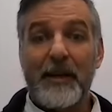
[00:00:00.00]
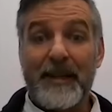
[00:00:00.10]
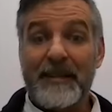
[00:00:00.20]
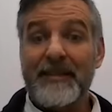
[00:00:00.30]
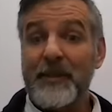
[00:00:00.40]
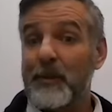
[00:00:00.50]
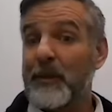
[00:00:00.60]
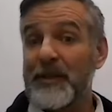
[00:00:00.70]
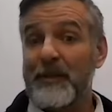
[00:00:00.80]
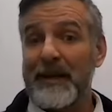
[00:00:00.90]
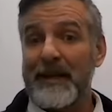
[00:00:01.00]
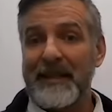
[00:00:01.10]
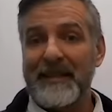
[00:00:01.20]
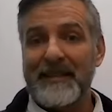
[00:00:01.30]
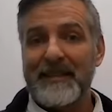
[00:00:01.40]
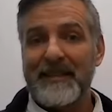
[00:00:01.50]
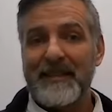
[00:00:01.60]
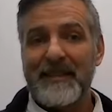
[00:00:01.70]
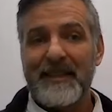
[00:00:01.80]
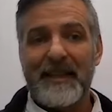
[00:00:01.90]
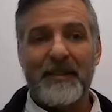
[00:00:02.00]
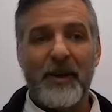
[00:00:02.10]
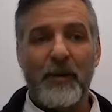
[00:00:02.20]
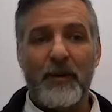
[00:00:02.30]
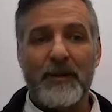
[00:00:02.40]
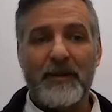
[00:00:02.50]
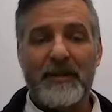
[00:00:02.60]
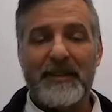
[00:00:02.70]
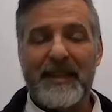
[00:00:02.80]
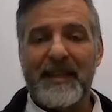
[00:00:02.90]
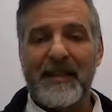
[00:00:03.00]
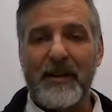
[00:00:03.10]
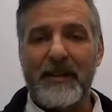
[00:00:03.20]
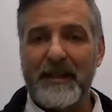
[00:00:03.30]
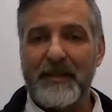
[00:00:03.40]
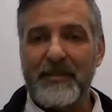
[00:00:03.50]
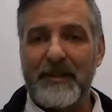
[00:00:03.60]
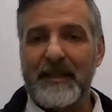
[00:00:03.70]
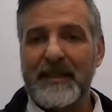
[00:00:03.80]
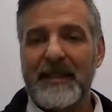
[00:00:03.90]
is so much money in our world, in our country.